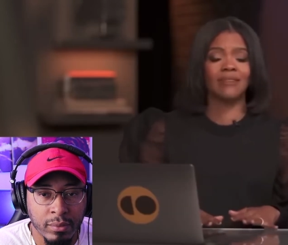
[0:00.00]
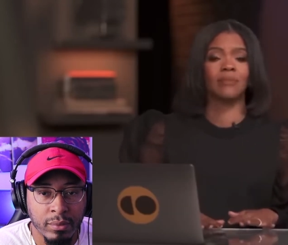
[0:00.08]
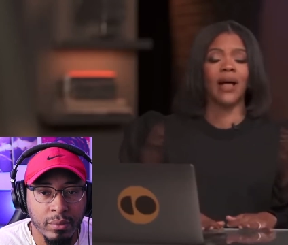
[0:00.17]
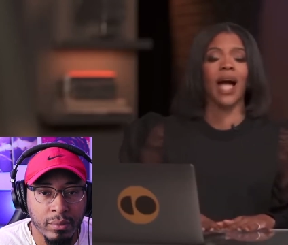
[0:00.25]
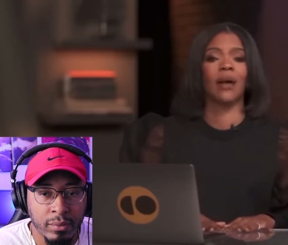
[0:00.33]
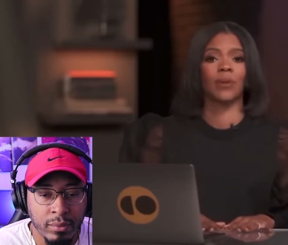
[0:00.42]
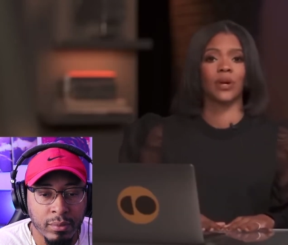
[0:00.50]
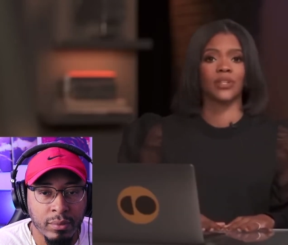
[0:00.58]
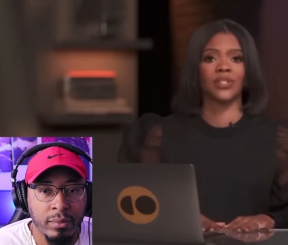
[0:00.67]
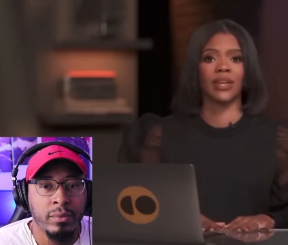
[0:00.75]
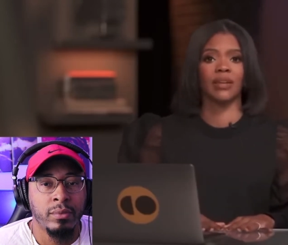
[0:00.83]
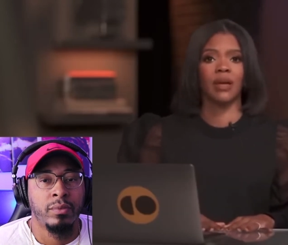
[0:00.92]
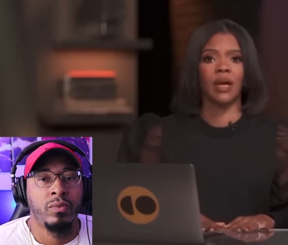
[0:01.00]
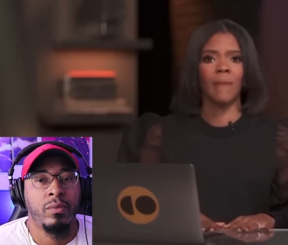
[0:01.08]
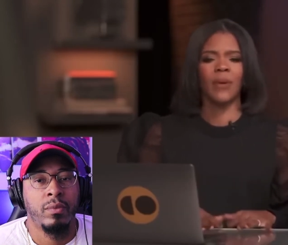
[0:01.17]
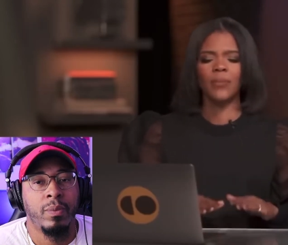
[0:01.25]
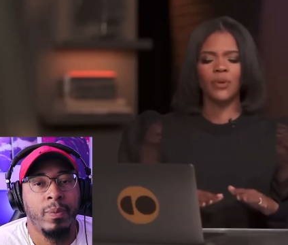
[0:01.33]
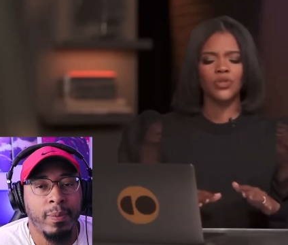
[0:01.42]
Speaker 1: as a black person.
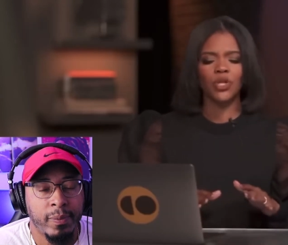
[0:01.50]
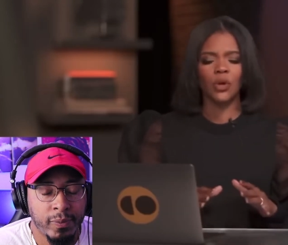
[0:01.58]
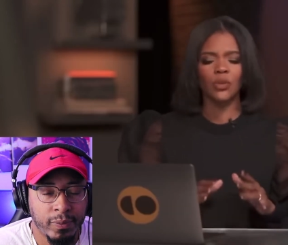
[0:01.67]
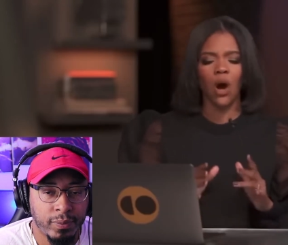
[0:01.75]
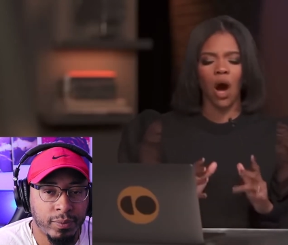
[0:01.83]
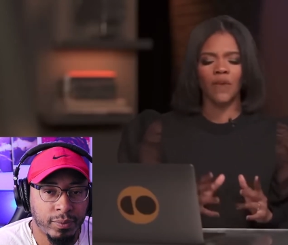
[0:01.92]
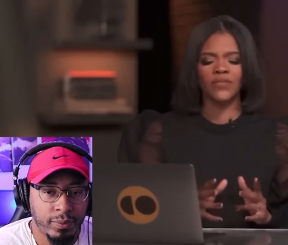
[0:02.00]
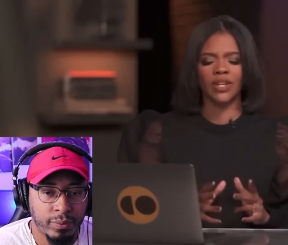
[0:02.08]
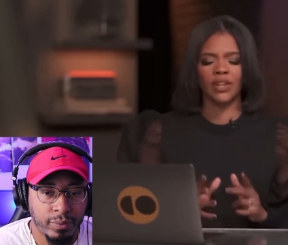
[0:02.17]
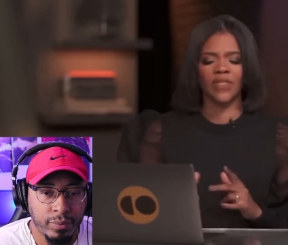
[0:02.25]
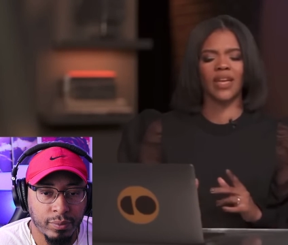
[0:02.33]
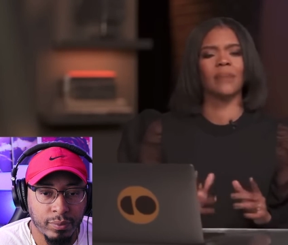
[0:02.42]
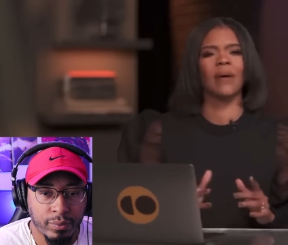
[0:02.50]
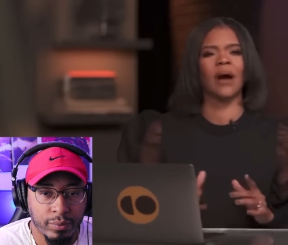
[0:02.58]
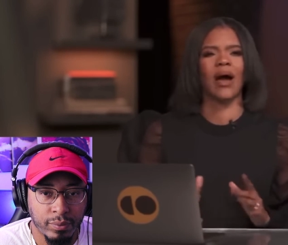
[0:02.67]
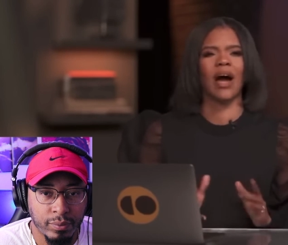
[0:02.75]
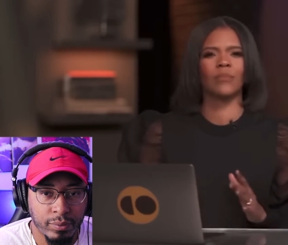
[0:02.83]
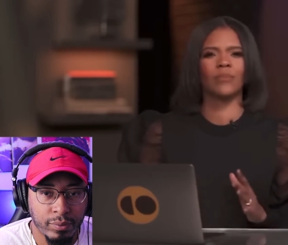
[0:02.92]
People don't often think
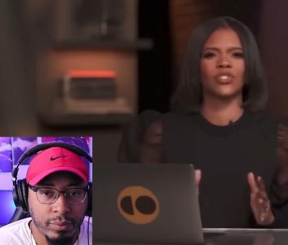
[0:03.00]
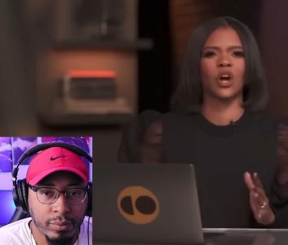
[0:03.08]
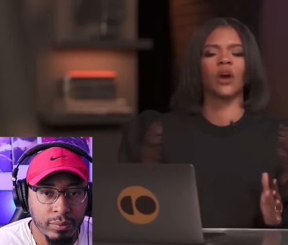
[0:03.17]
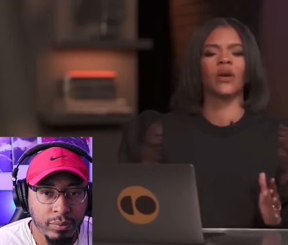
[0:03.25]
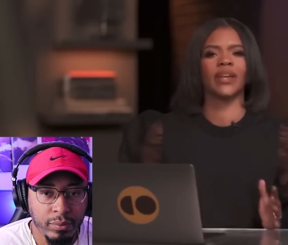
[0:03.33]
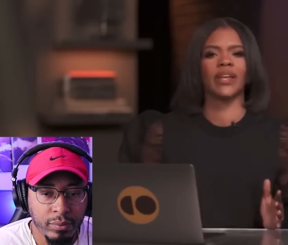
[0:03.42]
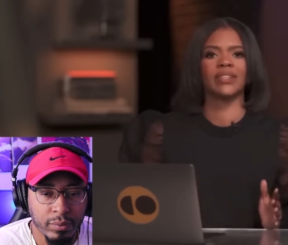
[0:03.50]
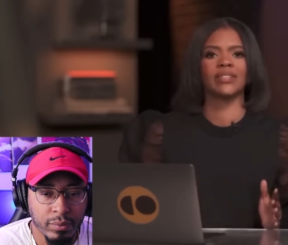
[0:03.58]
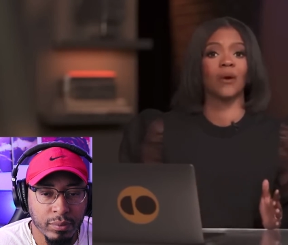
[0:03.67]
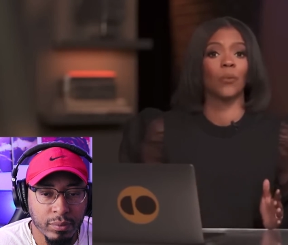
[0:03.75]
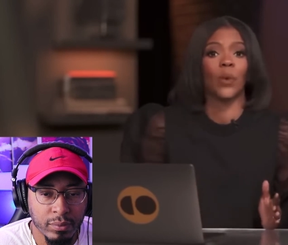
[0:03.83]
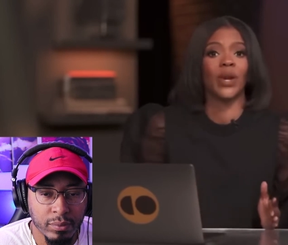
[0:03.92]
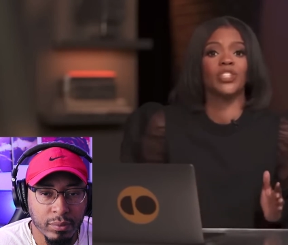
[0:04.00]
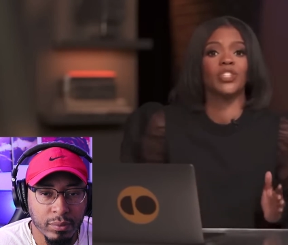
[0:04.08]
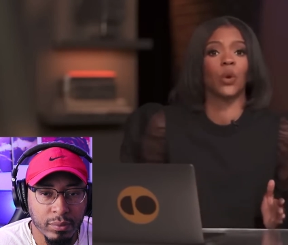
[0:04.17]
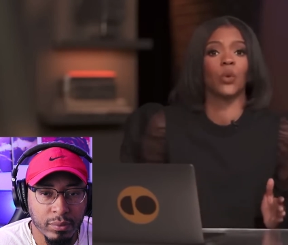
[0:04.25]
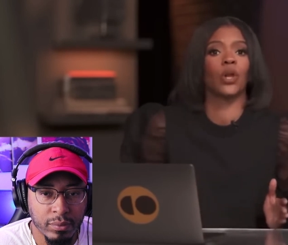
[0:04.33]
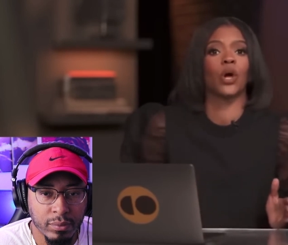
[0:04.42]
about how bizarre it is that
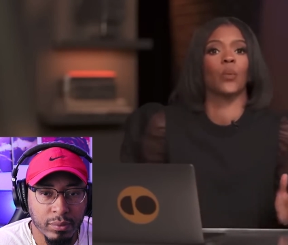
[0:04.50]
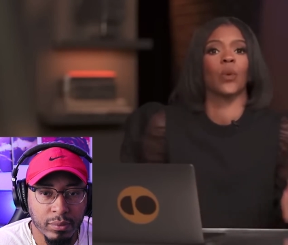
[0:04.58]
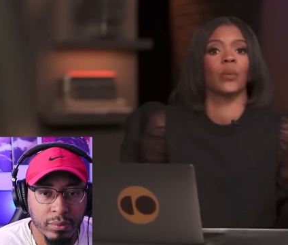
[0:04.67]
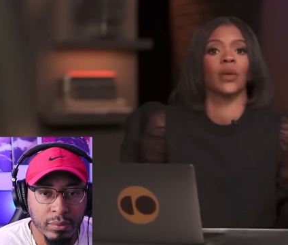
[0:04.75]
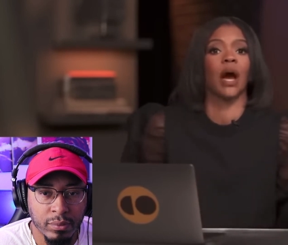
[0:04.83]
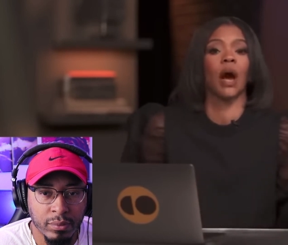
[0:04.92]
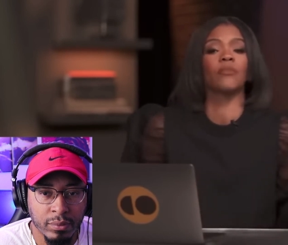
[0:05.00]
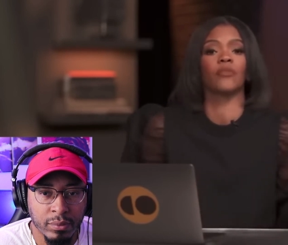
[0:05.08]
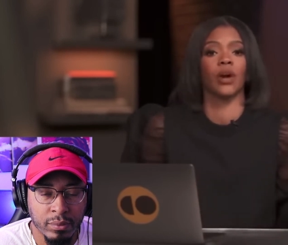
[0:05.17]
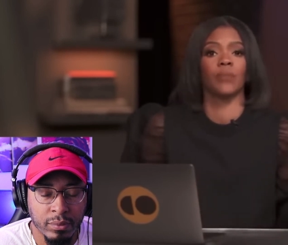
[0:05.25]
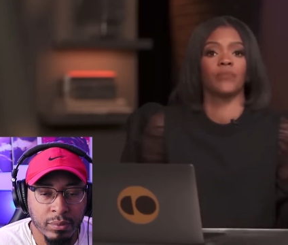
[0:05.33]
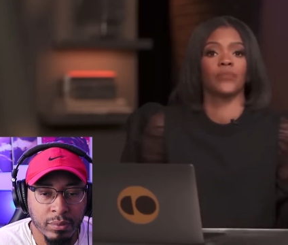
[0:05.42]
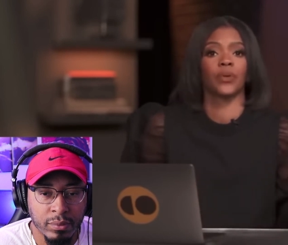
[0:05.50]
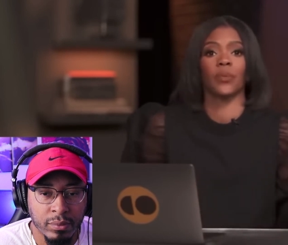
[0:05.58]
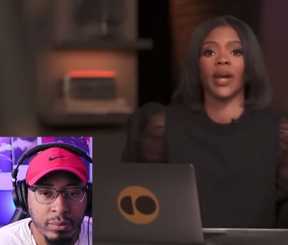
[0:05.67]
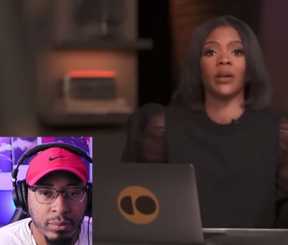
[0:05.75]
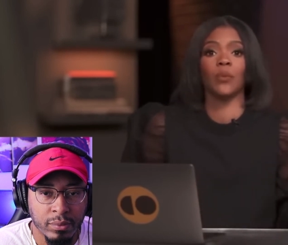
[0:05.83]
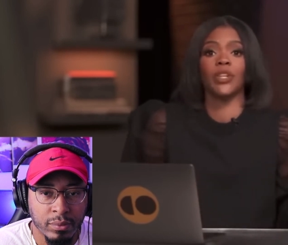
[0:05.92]
we don't know where we come from,
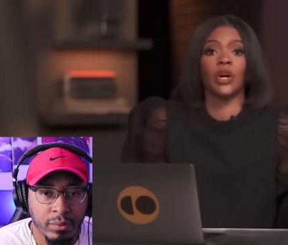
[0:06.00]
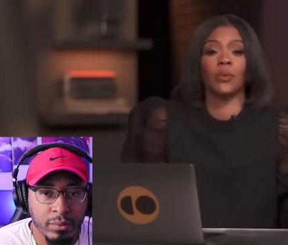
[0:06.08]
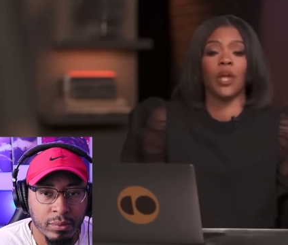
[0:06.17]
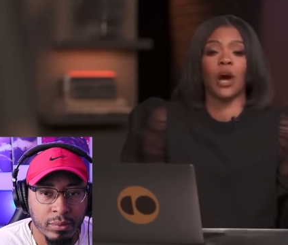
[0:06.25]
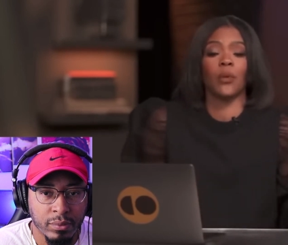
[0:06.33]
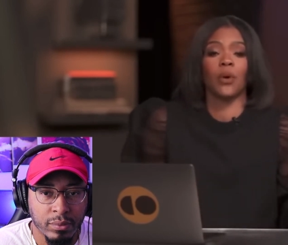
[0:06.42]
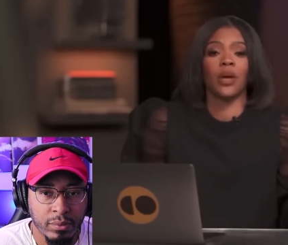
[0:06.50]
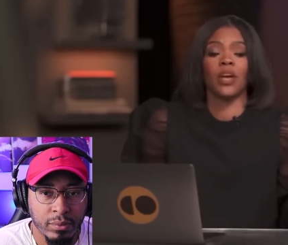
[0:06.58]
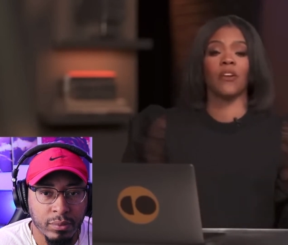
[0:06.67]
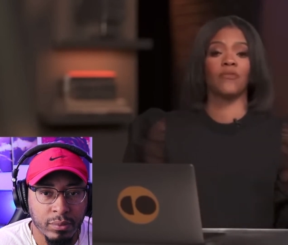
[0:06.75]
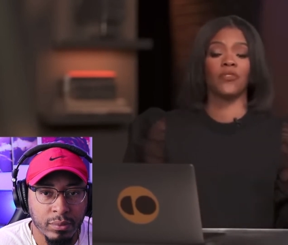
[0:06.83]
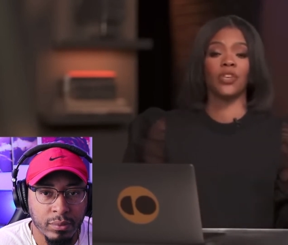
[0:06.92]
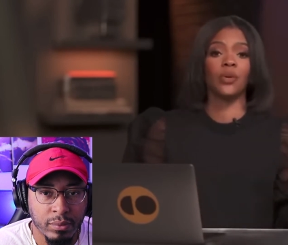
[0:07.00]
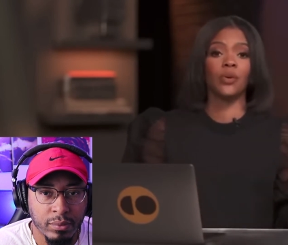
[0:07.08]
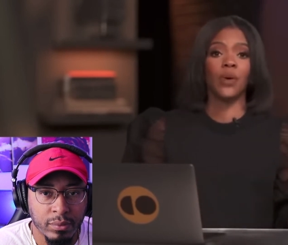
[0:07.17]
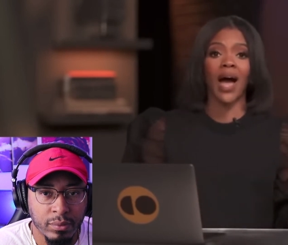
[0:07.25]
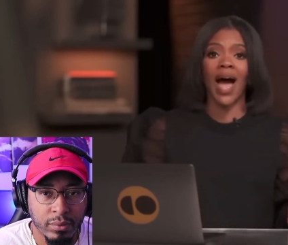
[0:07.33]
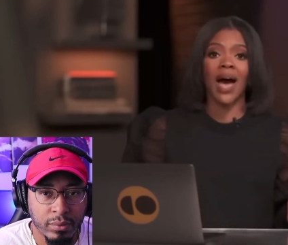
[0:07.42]
right? We don't know. If
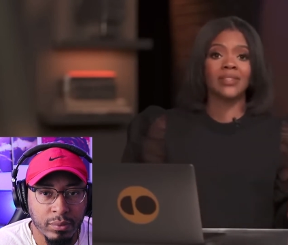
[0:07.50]
you